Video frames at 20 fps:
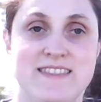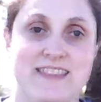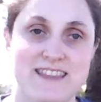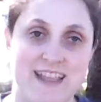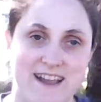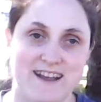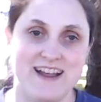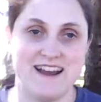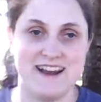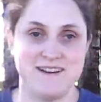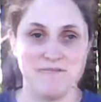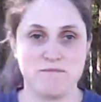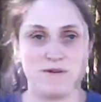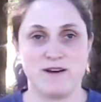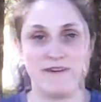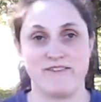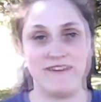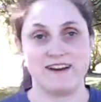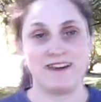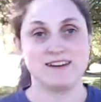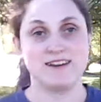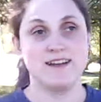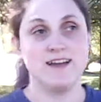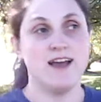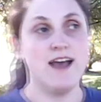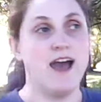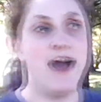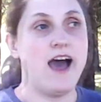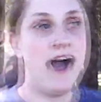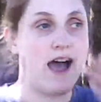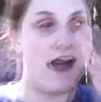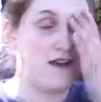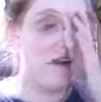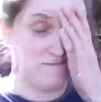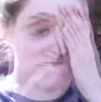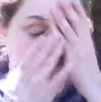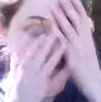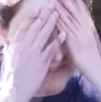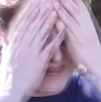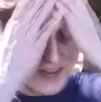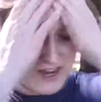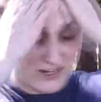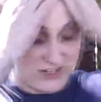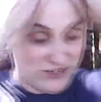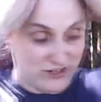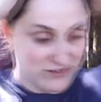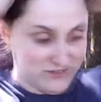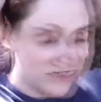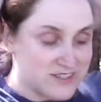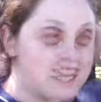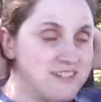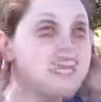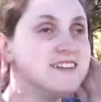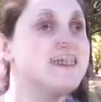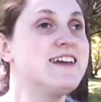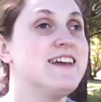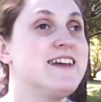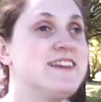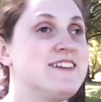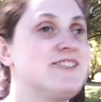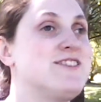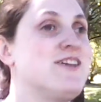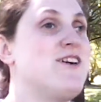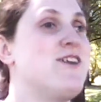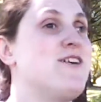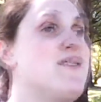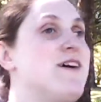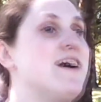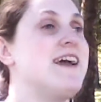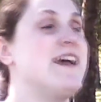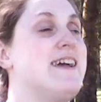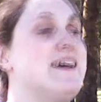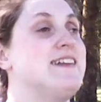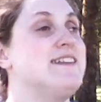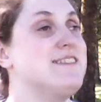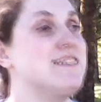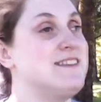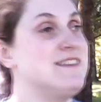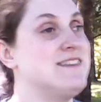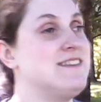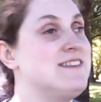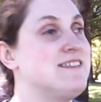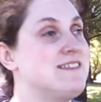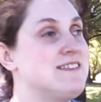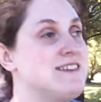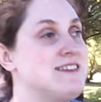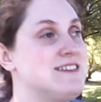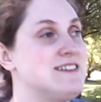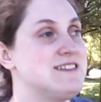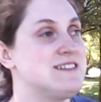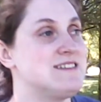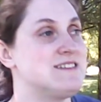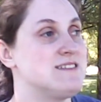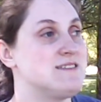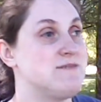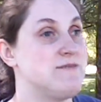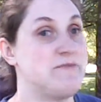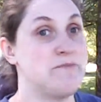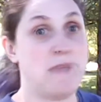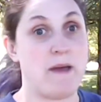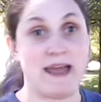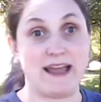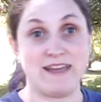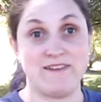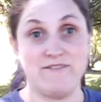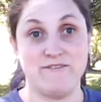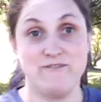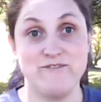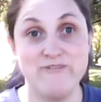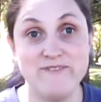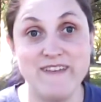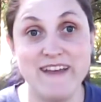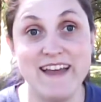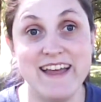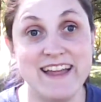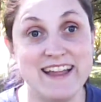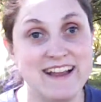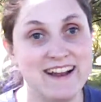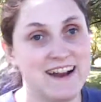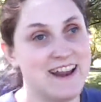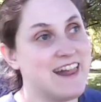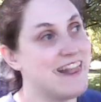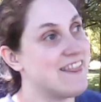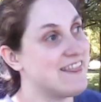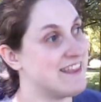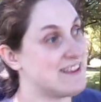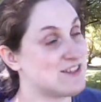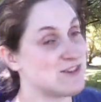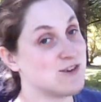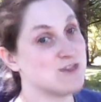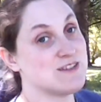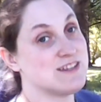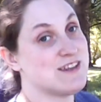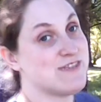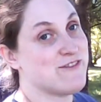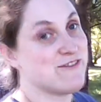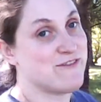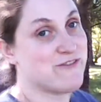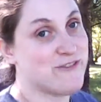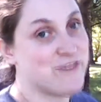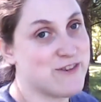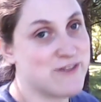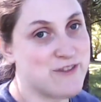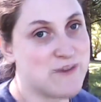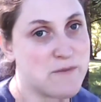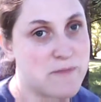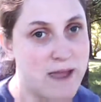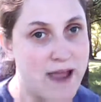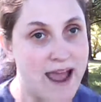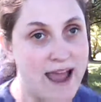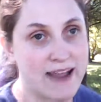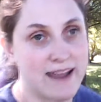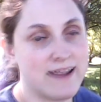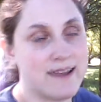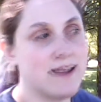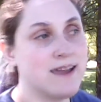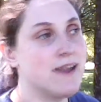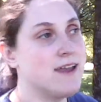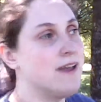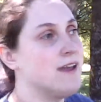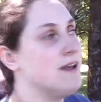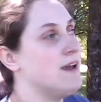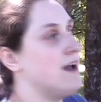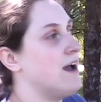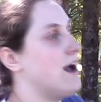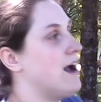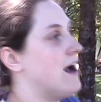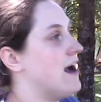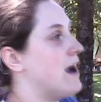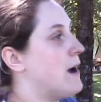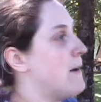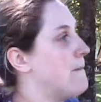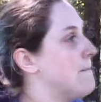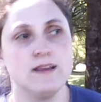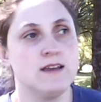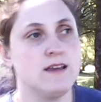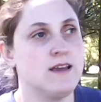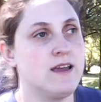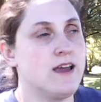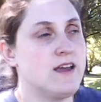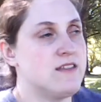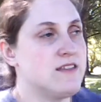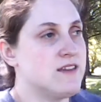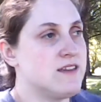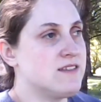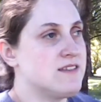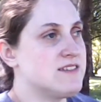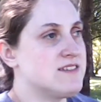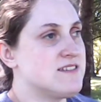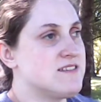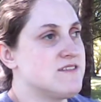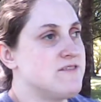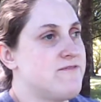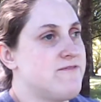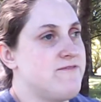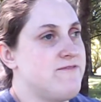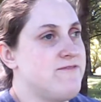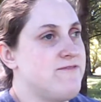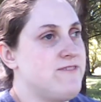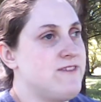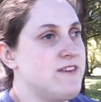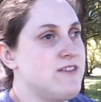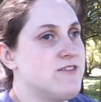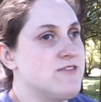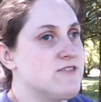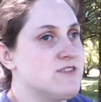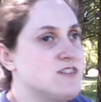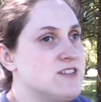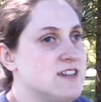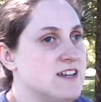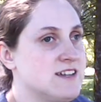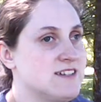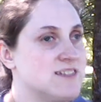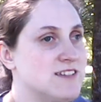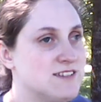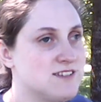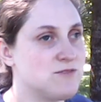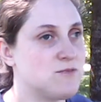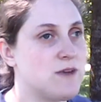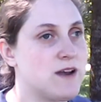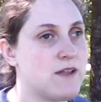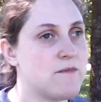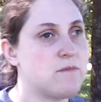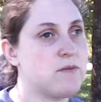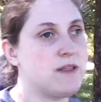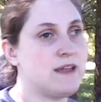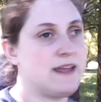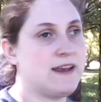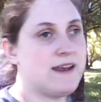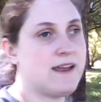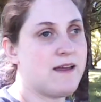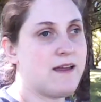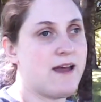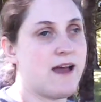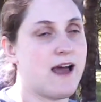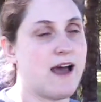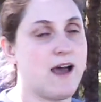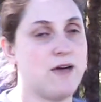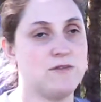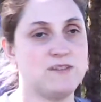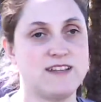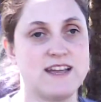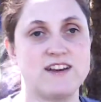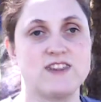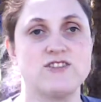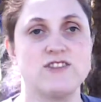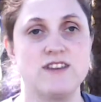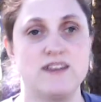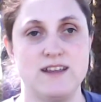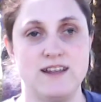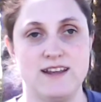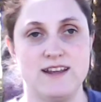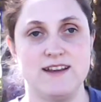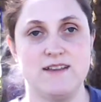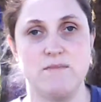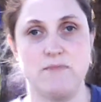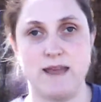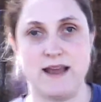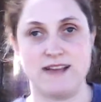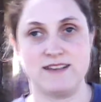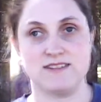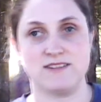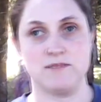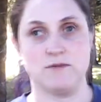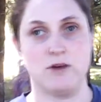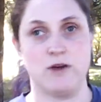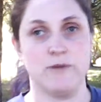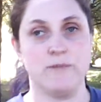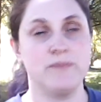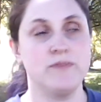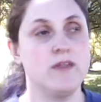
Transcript: Alright, perfect. Talk shows. So I had, this is back in, this goes even further back. I think this is the 5th or 6th. It's when I played, I was actually in basketball.